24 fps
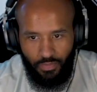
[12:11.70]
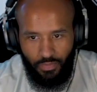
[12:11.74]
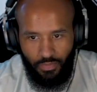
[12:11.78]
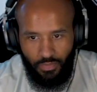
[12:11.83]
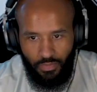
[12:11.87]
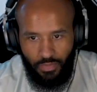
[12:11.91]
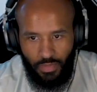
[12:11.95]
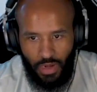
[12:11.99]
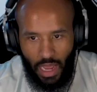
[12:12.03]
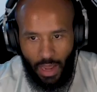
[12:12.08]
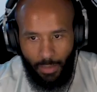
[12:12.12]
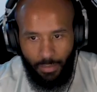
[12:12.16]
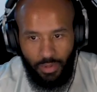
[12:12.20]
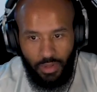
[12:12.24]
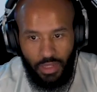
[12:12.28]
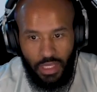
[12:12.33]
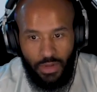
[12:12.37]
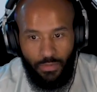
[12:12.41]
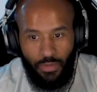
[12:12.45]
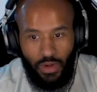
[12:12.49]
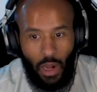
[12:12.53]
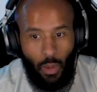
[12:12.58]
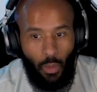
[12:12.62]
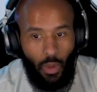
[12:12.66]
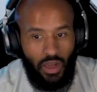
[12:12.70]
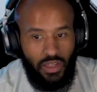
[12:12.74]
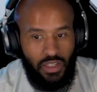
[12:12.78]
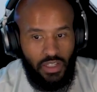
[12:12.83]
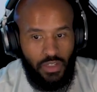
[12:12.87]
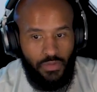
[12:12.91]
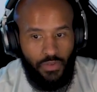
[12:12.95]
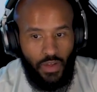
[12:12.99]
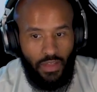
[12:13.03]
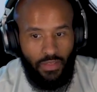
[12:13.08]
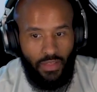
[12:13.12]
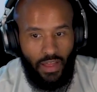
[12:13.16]
Now, I believe when I watched this
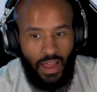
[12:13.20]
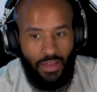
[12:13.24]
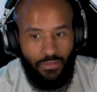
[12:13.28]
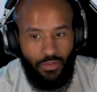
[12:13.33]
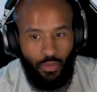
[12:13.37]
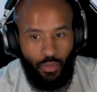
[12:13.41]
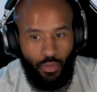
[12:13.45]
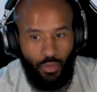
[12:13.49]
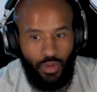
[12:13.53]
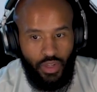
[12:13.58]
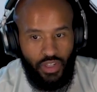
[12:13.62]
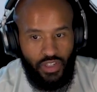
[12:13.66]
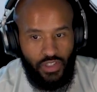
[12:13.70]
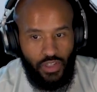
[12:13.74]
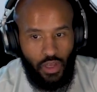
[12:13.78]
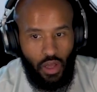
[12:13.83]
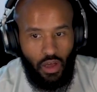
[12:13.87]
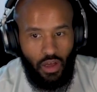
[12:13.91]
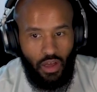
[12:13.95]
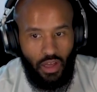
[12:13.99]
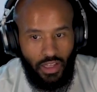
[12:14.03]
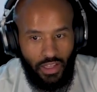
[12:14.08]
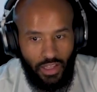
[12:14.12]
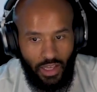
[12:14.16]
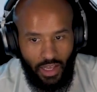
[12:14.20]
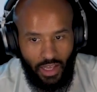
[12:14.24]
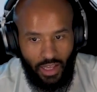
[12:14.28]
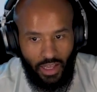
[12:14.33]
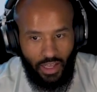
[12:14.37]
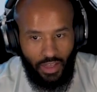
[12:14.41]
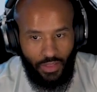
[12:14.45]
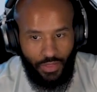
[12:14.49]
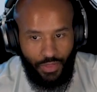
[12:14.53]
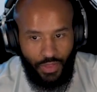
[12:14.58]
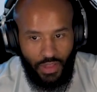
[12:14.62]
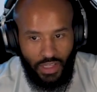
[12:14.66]
fight live, we saw a
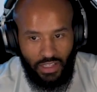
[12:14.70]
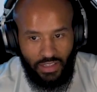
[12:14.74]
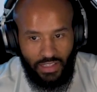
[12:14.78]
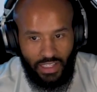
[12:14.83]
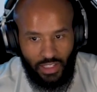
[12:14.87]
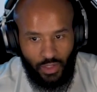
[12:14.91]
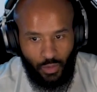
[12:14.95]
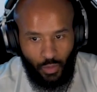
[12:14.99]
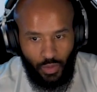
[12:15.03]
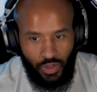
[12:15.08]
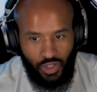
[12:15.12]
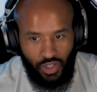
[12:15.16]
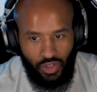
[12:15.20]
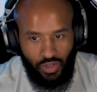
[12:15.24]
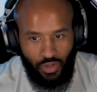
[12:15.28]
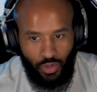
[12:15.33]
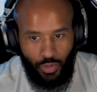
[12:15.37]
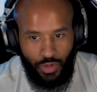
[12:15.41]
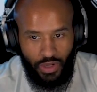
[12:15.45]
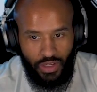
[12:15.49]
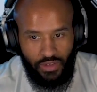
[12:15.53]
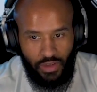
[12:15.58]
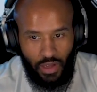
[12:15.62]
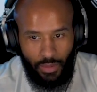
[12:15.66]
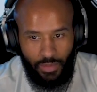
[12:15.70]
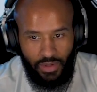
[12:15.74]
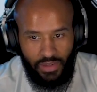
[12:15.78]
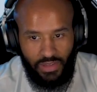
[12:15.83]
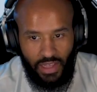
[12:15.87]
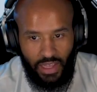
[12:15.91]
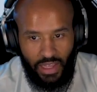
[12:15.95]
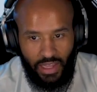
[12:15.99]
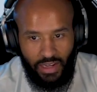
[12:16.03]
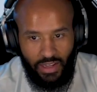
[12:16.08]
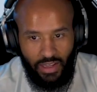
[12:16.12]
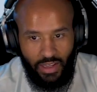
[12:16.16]
thing that switched in Korean Zombie's
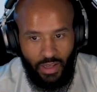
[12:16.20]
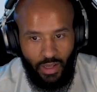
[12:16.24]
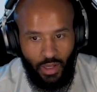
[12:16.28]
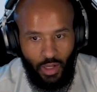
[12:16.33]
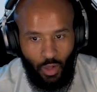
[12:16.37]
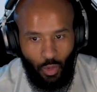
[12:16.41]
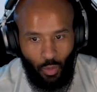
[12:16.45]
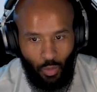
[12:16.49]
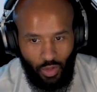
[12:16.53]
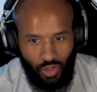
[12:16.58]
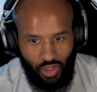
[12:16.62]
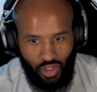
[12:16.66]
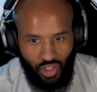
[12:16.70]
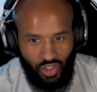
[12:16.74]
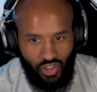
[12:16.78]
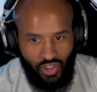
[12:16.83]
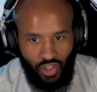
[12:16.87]
head was just to